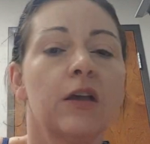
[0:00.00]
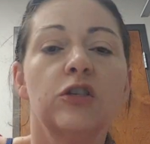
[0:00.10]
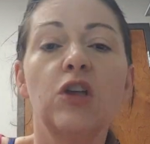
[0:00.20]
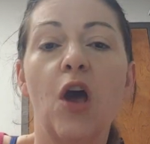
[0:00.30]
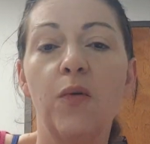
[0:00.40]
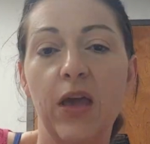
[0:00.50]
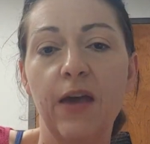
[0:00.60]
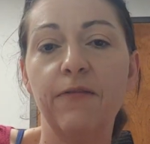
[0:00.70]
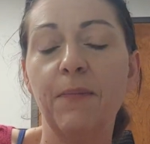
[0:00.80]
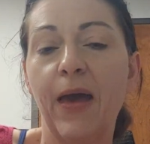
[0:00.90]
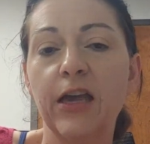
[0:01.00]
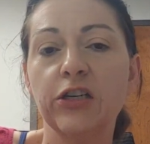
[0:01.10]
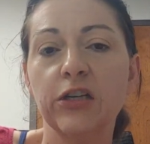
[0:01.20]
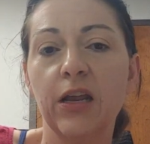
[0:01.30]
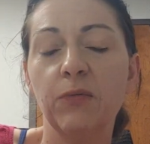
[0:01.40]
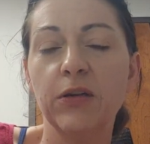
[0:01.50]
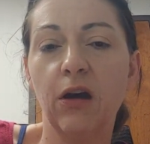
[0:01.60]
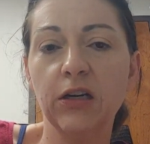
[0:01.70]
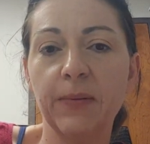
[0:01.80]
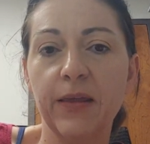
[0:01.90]
So if a patient, and we
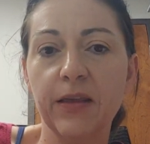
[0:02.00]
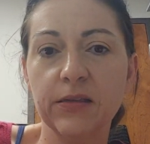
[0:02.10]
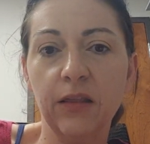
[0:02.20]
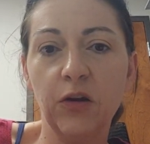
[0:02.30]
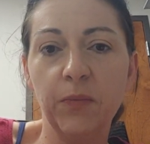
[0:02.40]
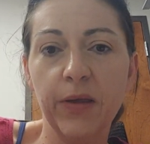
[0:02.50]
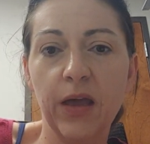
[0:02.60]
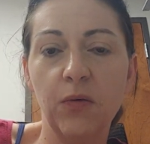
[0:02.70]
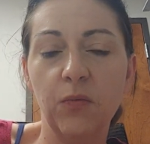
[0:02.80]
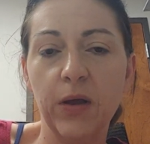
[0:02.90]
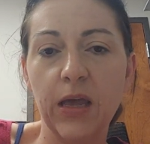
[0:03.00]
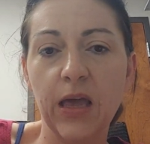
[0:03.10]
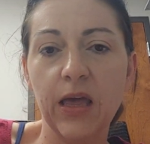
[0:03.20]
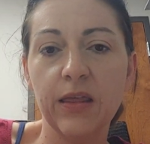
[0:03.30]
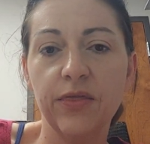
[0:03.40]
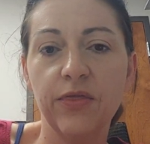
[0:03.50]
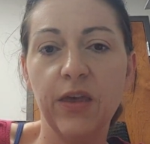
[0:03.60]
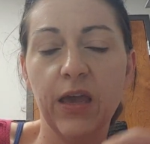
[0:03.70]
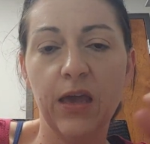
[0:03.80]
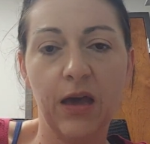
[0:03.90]
talked about this a little bit with
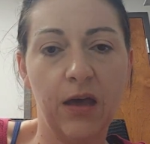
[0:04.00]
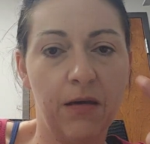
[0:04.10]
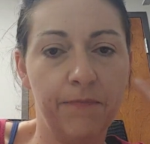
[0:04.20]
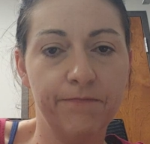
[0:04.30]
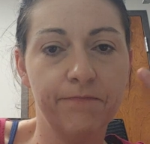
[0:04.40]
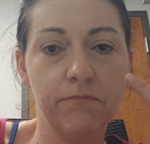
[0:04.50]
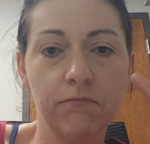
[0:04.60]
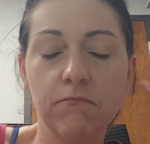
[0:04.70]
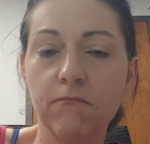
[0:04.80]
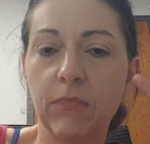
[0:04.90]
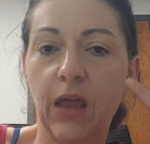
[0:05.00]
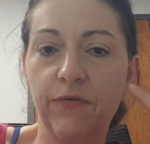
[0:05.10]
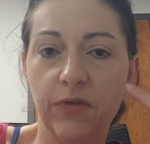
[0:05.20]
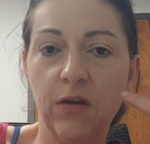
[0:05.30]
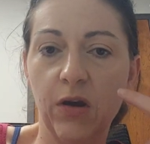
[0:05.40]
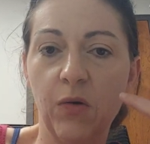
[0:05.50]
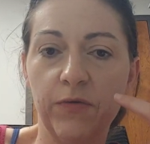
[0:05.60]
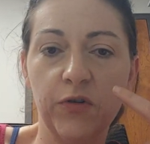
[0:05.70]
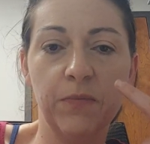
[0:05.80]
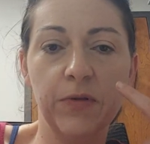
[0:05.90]
the, if you're
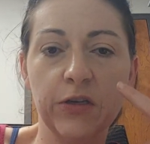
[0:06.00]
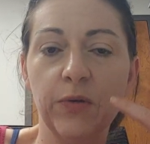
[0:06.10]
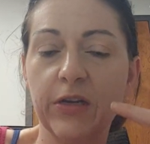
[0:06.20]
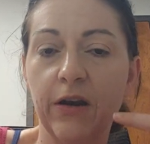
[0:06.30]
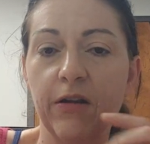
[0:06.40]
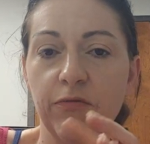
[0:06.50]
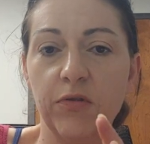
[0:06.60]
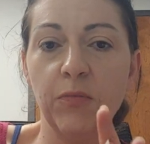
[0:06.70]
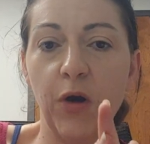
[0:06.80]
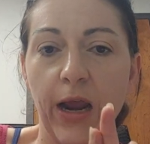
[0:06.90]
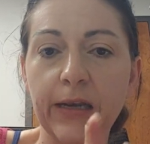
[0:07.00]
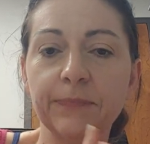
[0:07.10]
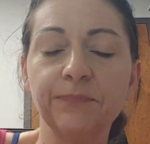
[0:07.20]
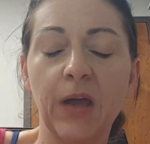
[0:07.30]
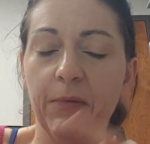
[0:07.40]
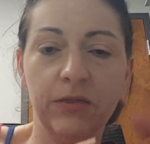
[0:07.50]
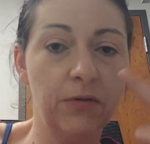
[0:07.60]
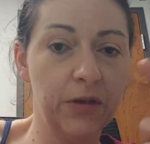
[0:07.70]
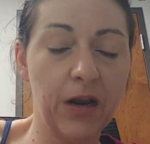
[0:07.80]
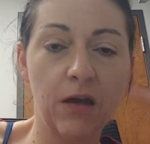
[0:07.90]
going for the pituitary through the brain,
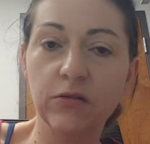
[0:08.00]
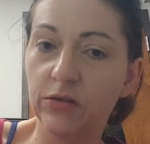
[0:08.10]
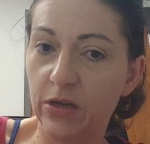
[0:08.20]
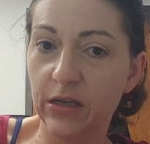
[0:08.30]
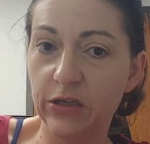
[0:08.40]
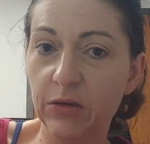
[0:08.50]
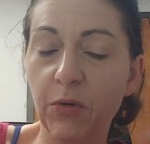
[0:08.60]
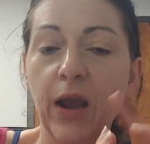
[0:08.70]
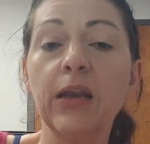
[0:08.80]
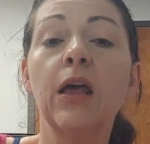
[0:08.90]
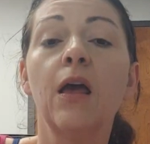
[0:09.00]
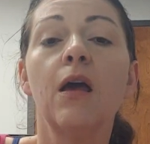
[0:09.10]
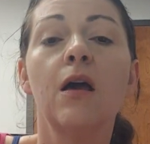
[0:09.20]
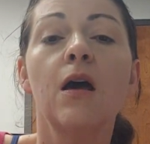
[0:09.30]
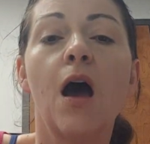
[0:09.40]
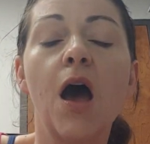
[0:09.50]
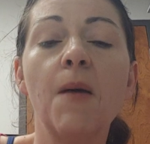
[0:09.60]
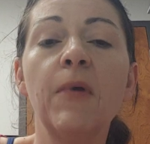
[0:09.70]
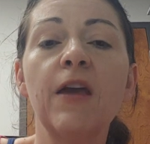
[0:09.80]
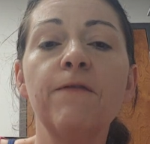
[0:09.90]
through the nose into the brain,
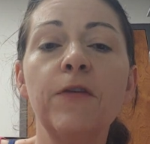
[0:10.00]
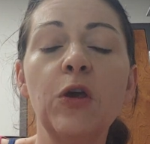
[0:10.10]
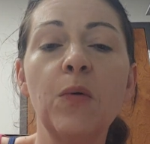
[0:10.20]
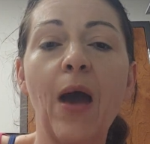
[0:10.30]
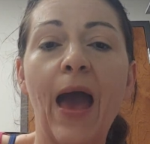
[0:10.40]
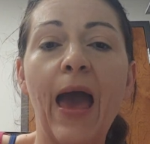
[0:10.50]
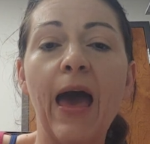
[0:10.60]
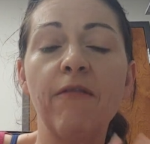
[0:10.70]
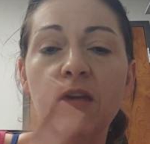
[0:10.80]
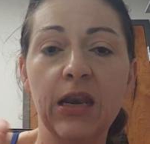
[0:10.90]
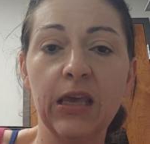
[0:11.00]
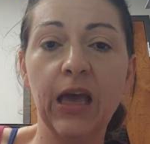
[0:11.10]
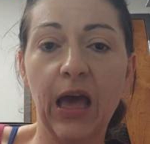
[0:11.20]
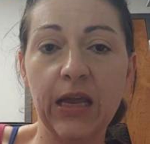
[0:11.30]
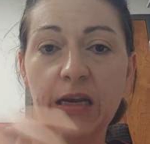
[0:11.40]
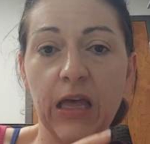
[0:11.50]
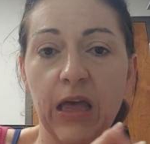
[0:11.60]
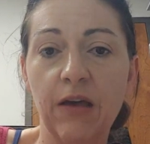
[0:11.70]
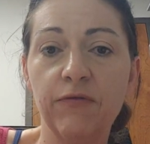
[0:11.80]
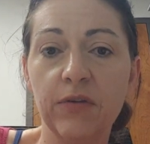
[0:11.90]
If you have any kind
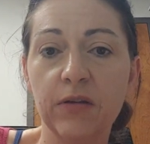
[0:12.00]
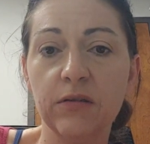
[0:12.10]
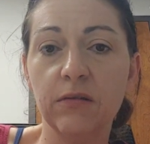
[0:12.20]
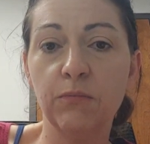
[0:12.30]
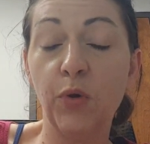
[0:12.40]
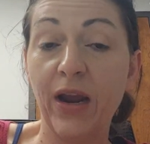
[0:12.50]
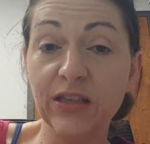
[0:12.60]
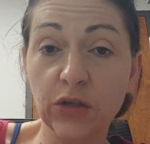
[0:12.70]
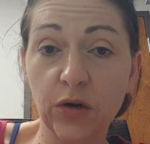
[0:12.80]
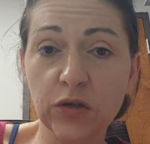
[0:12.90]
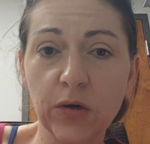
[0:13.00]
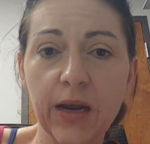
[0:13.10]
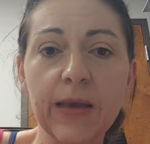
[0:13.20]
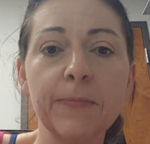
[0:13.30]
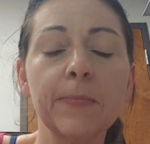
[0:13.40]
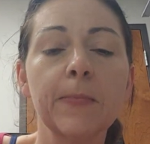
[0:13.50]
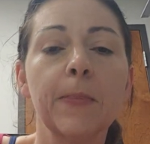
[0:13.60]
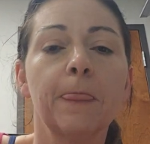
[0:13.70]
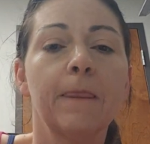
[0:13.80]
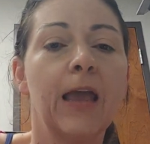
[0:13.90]
of brain surgery
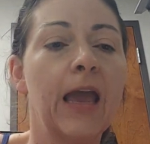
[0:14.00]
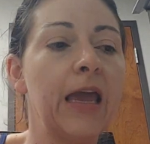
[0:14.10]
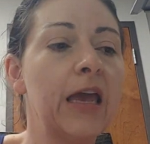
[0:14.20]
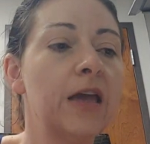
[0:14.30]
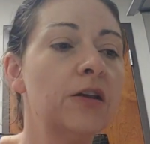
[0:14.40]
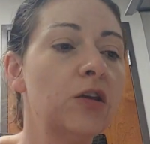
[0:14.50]
and